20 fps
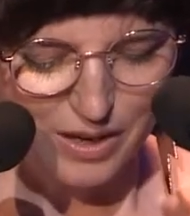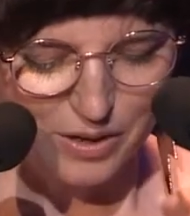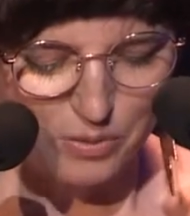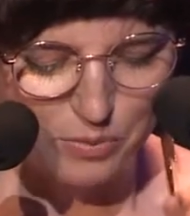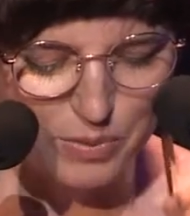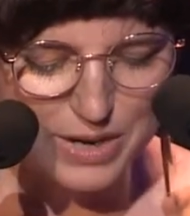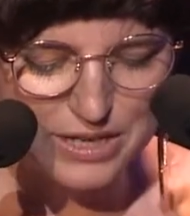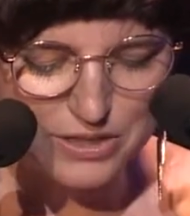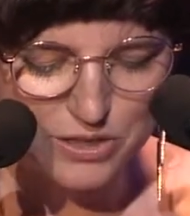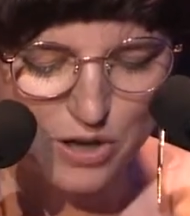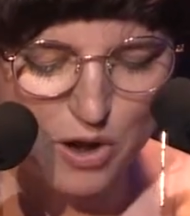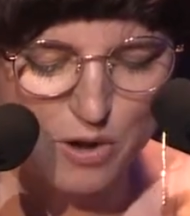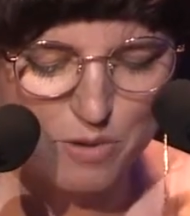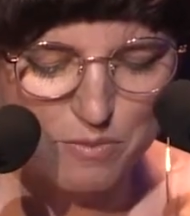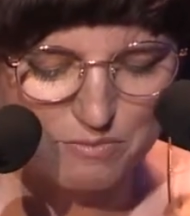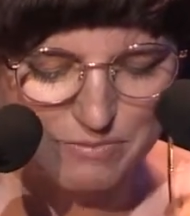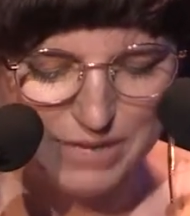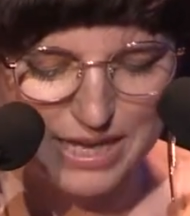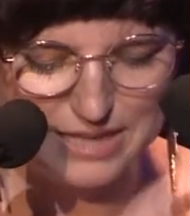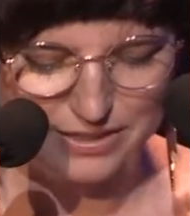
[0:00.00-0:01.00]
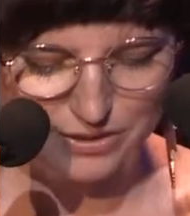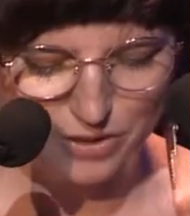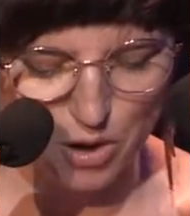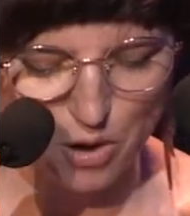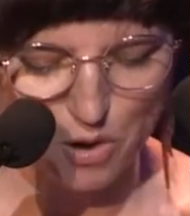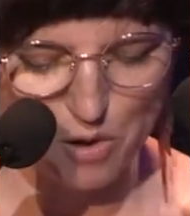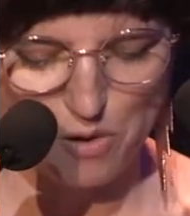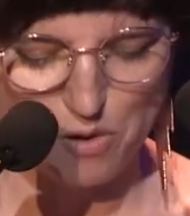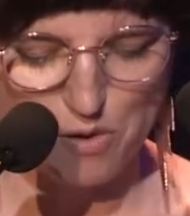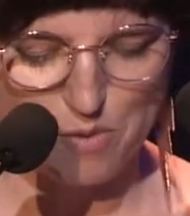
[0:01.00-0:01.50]
When Tom gets
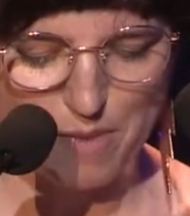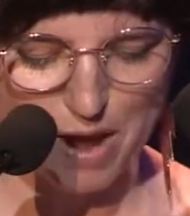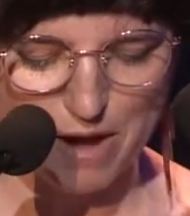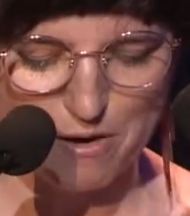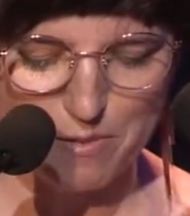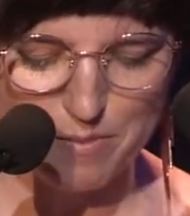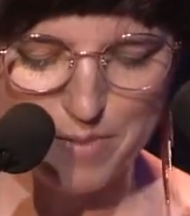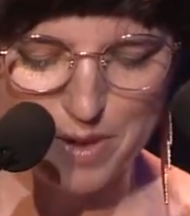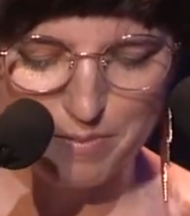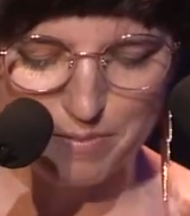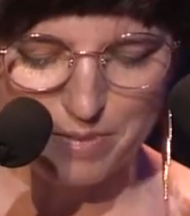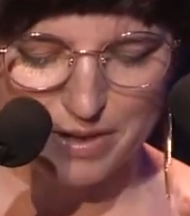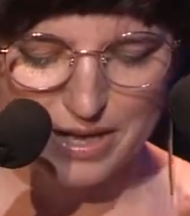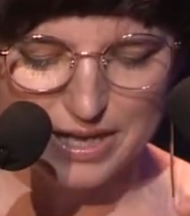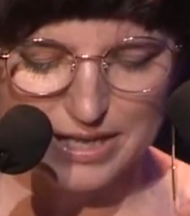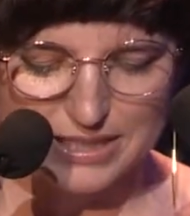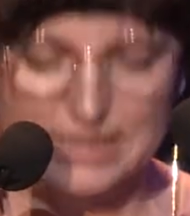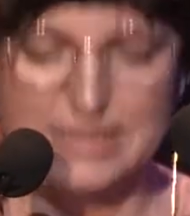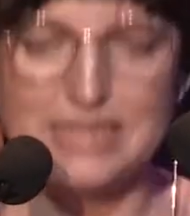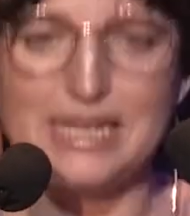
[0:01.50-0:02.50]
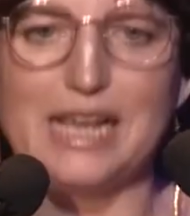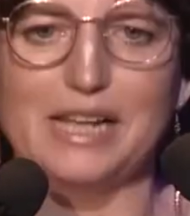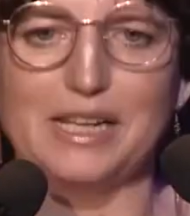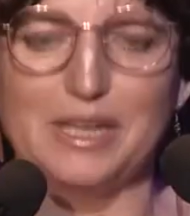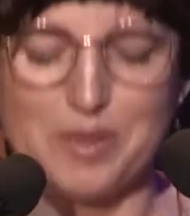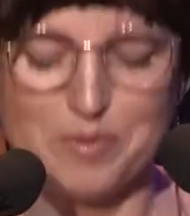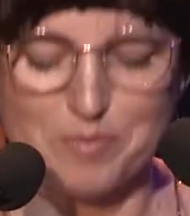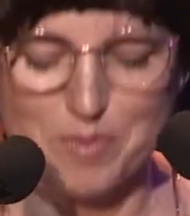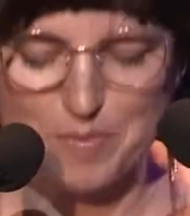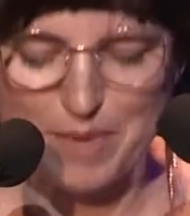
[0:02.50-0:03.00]
home, I remember to tell
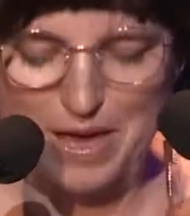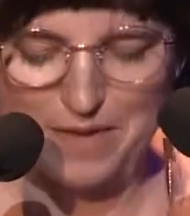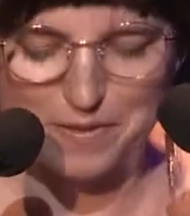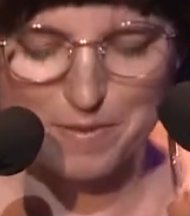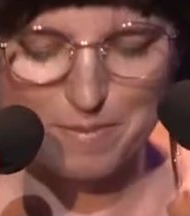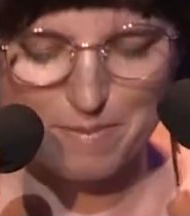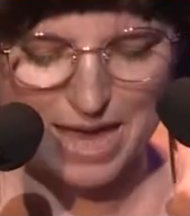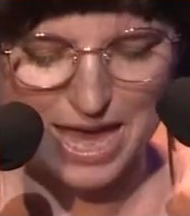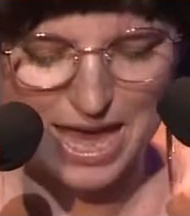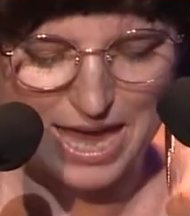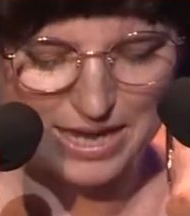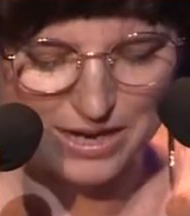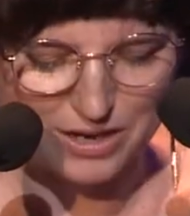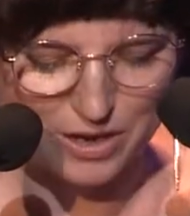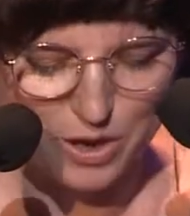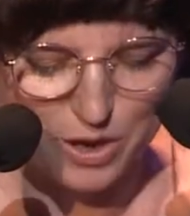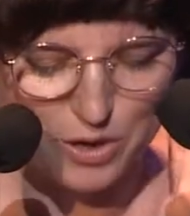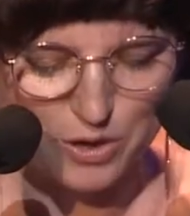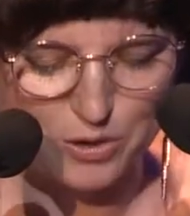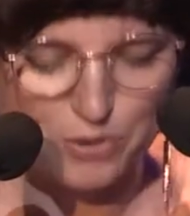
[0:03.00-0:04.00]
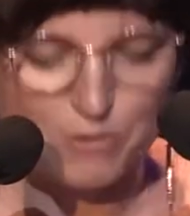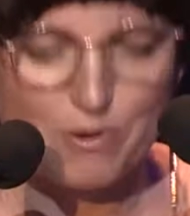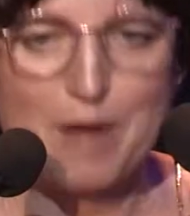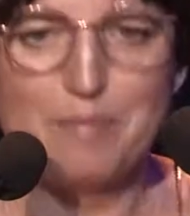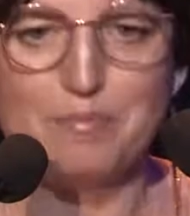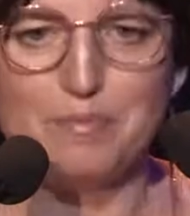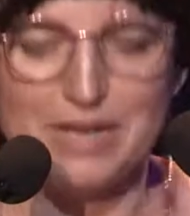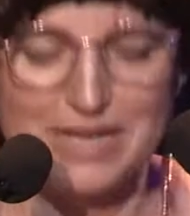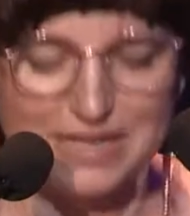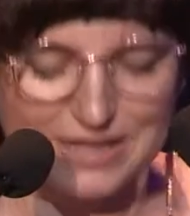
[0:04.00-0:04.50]
him about the man who
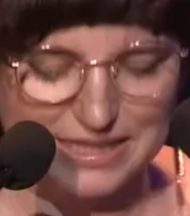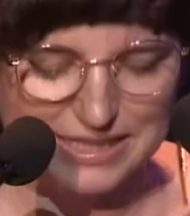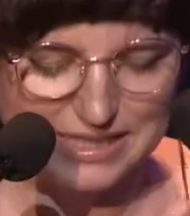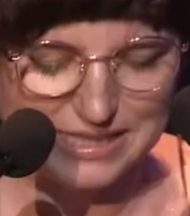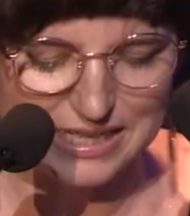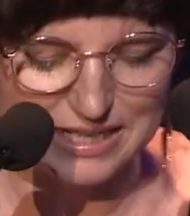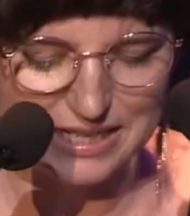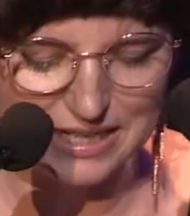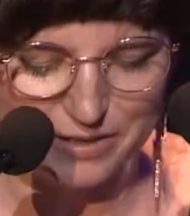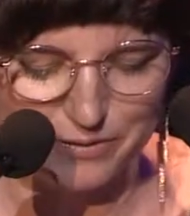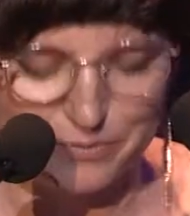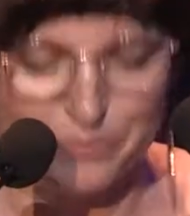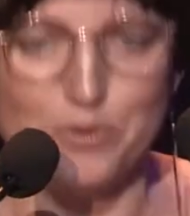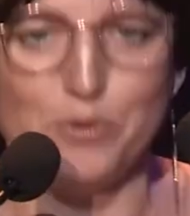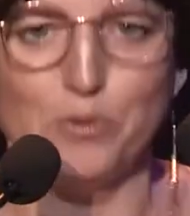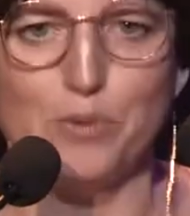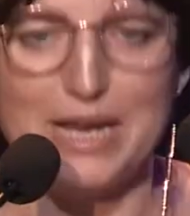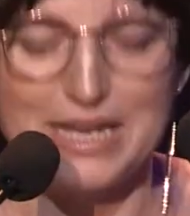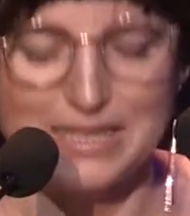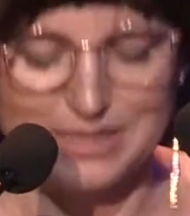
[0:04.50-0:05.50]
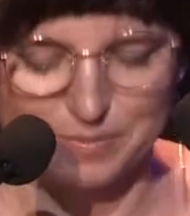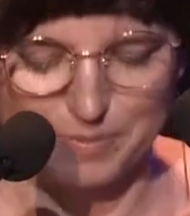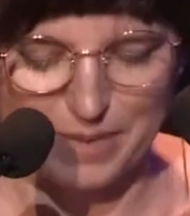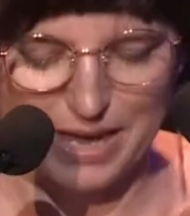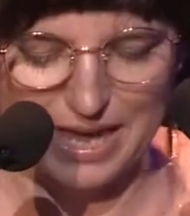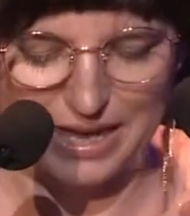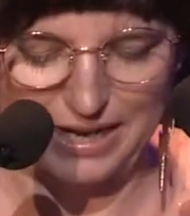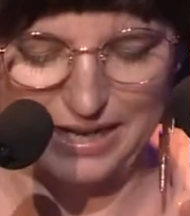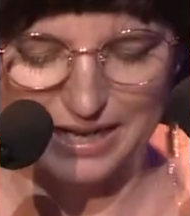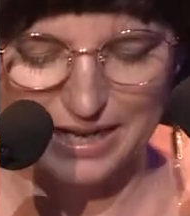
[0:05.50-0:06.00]
grabbed me in the city a few weeks
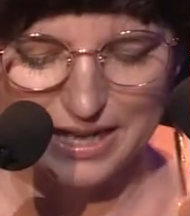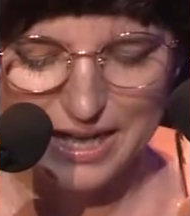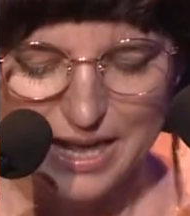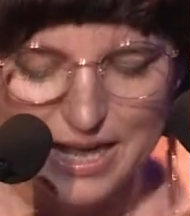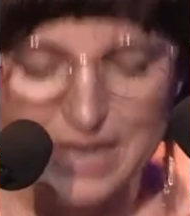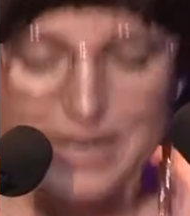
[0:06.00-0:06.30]
back.